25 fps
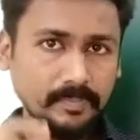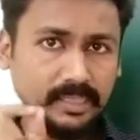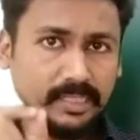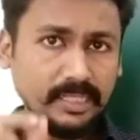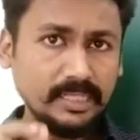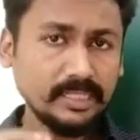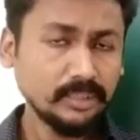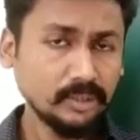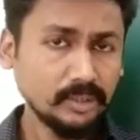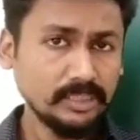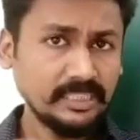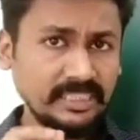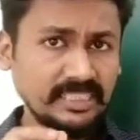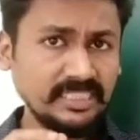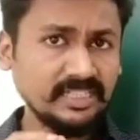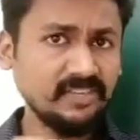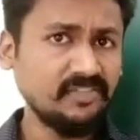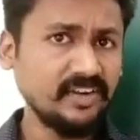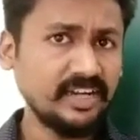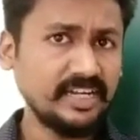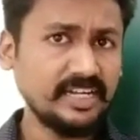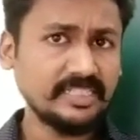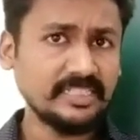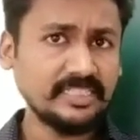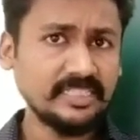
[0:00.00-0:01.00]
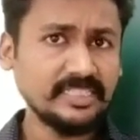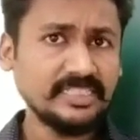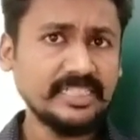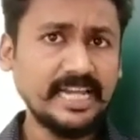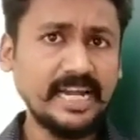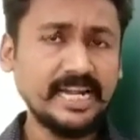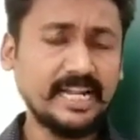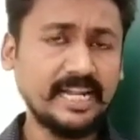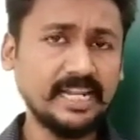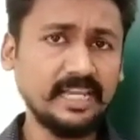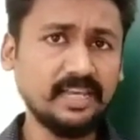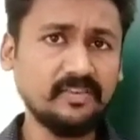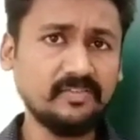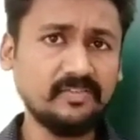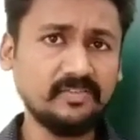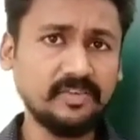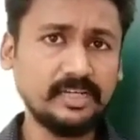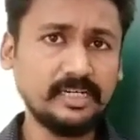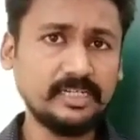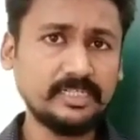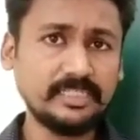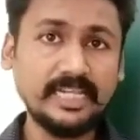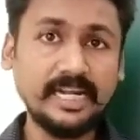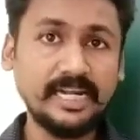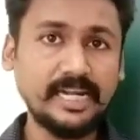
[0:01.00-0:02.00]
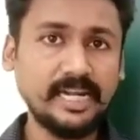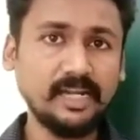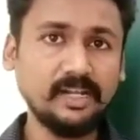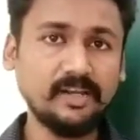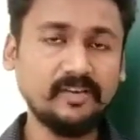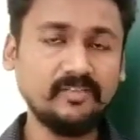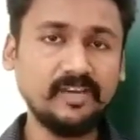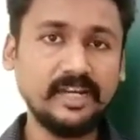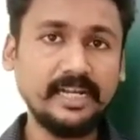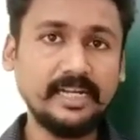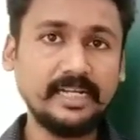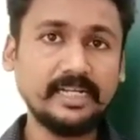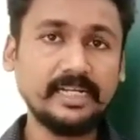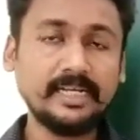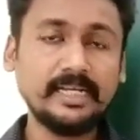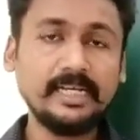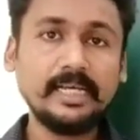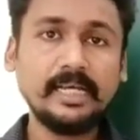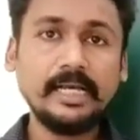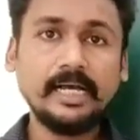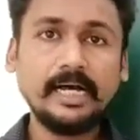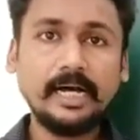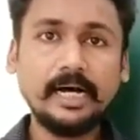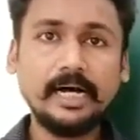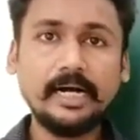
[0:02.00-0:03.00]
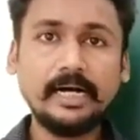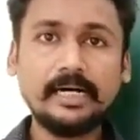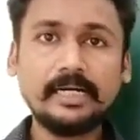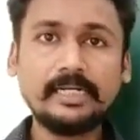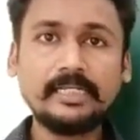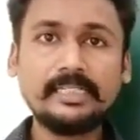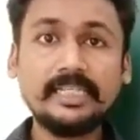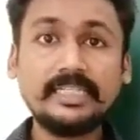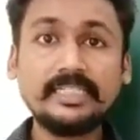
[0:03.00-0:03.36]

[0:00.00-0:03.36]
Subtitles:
So this effect is the scattering of light.